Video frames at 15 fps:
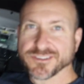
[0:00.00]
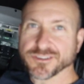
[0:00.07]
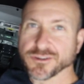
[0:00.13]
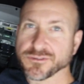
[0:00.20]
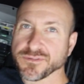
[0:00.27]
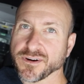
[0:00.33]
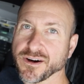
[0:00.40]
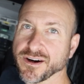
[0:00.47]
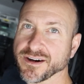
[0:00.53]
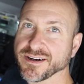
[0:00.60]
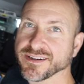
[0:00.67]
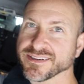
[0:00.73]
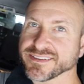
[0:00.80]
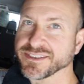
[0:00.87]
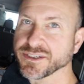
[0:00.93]
So far,
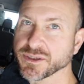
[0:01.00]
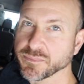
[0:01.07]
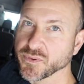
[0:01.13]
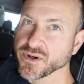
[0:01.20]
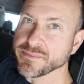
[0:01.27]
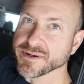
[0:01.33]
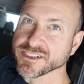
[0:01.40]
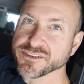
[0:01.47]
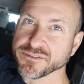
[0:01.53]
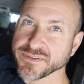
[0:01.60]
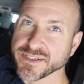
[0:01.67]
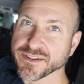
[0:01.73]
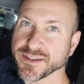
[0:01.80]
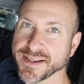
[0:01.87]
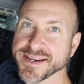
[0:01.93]
you can pretty much
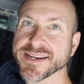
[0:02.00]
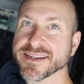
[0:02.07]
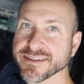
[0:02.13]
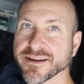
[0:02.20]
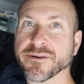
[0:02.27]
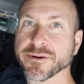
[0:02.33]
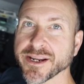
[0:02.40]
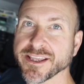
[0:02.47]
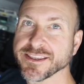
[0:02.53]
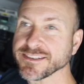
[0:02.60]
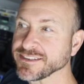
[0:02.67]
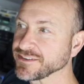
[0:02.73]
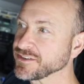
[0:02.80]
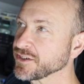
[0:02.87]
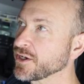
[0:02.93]
feel like, okay, this
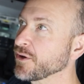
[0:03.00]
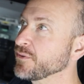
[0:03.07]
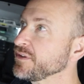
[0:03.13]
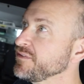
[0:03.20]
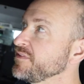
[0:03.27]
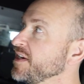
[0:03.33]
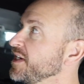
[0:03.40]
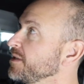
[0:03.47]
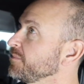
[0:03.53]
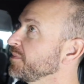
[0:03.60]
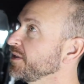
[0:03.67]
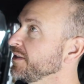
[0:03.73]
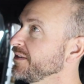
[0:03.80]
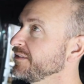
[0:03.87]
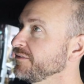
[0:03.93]
is the coated van,
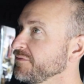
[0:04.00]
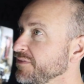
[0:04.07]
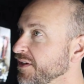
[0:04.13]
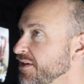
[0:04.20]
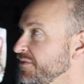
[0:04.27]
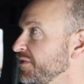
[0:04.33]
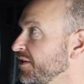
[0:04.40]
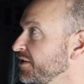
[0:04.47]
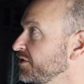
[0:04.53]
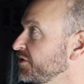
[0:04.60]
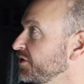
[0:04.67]
but very, very